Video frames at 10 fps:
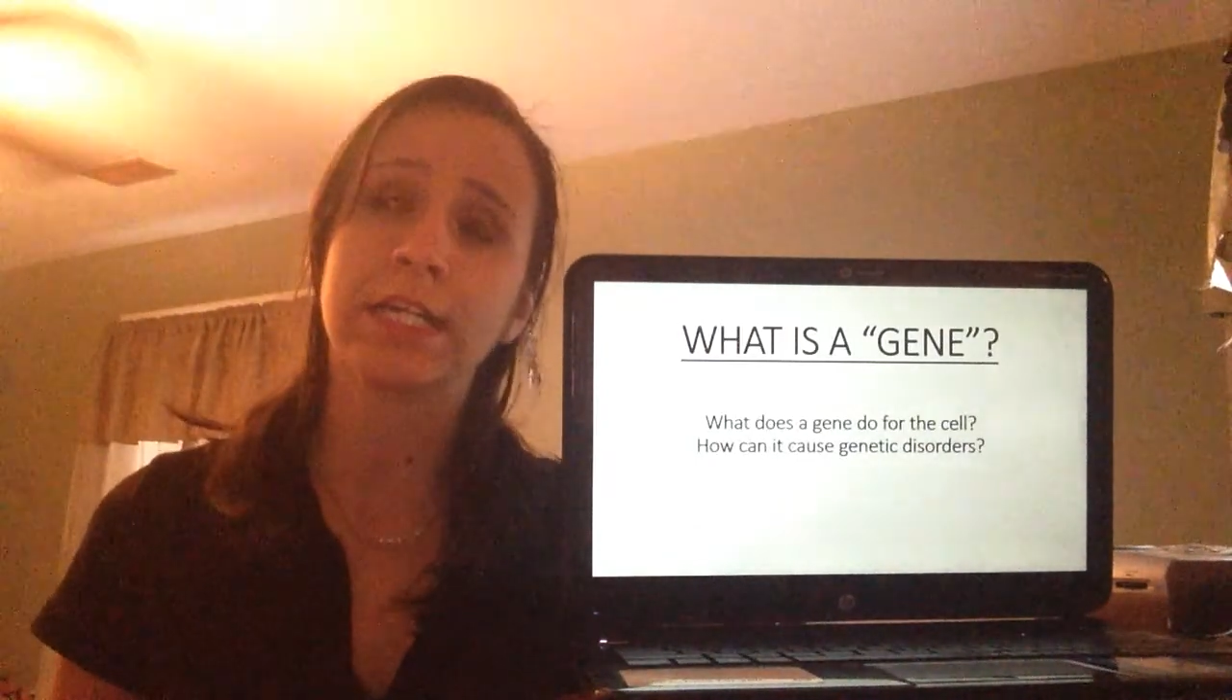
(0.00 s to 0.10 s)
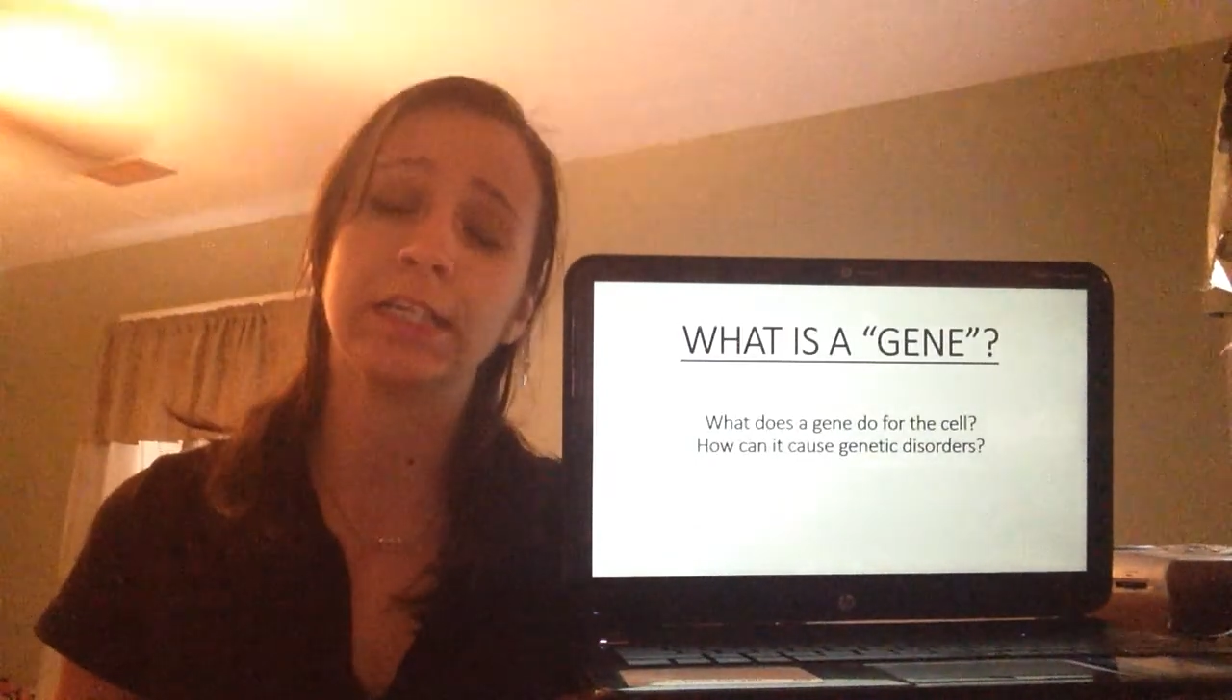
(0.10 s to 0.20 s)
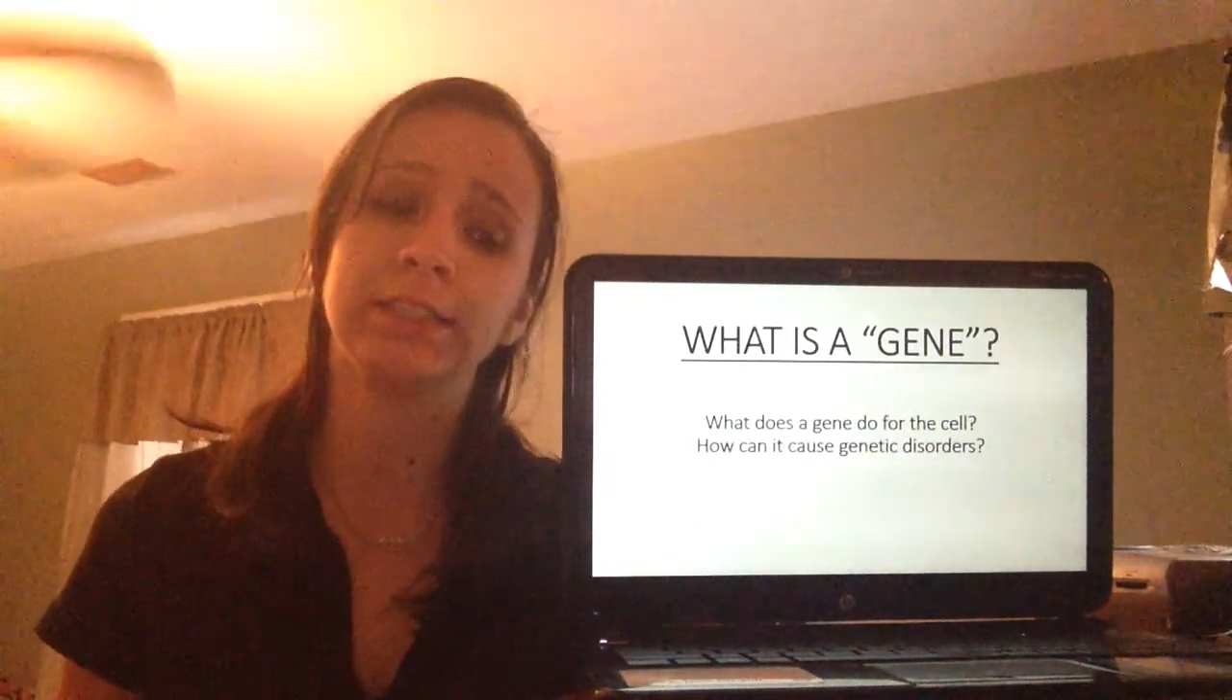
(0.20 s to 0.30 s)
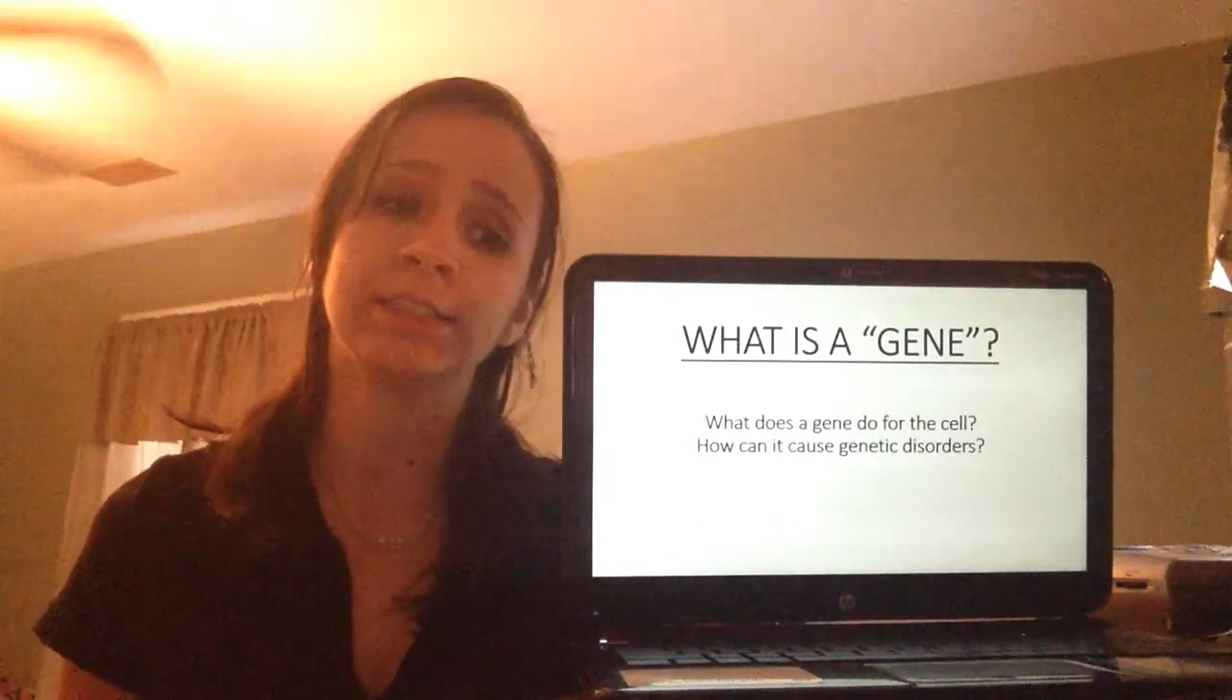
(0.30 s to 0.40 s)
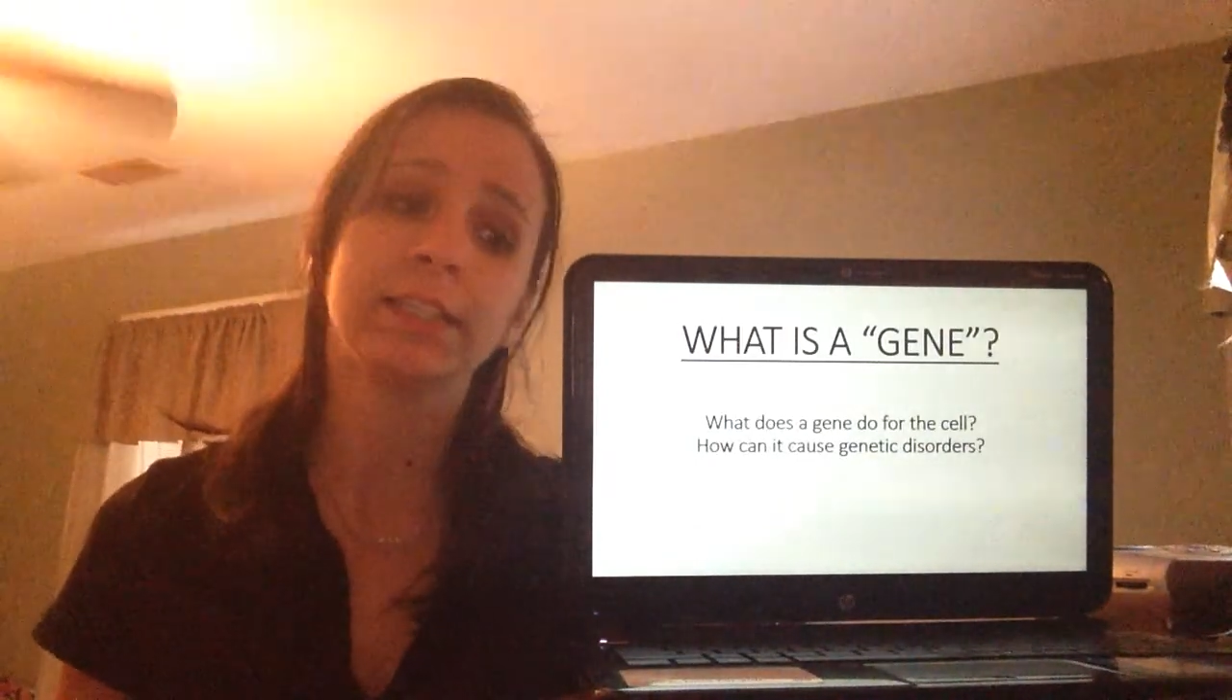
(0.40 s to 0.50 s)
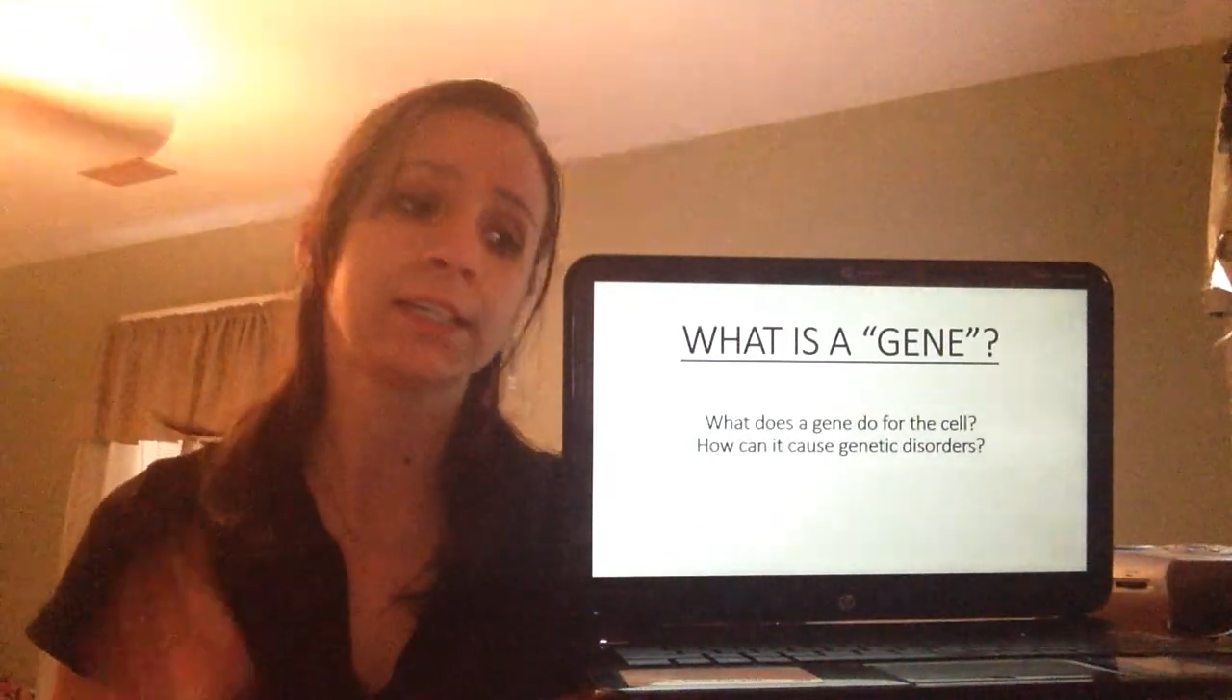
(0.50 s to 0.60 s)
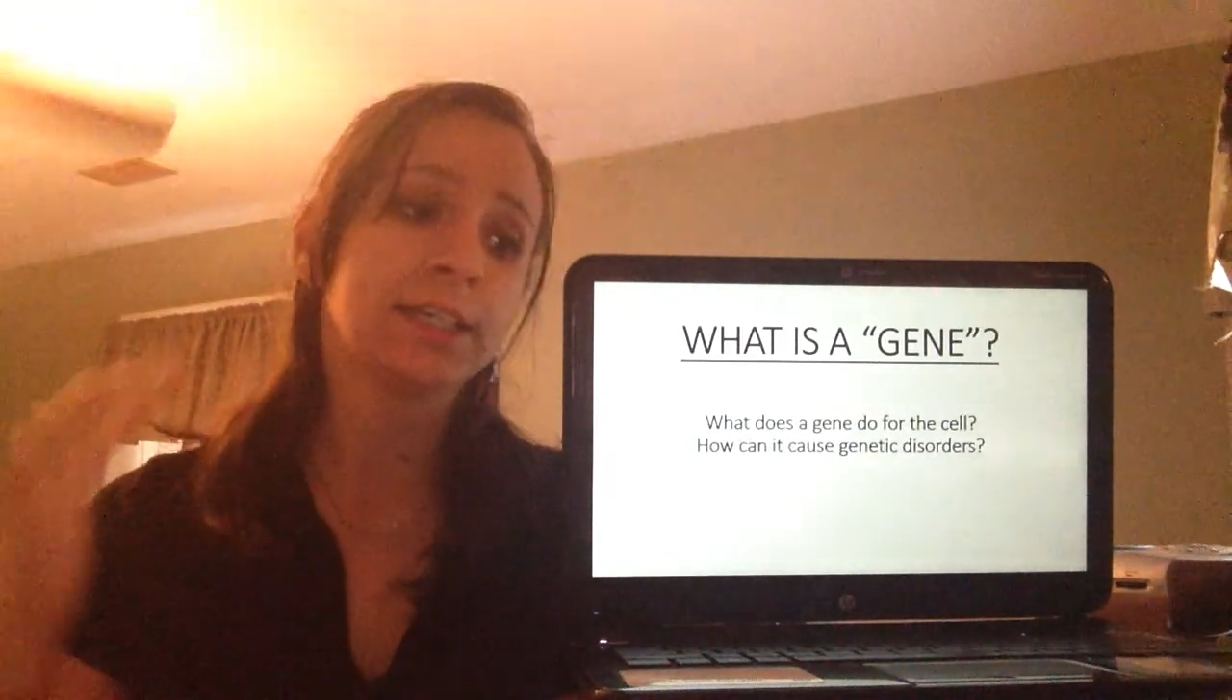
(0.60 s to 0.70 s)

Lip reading: is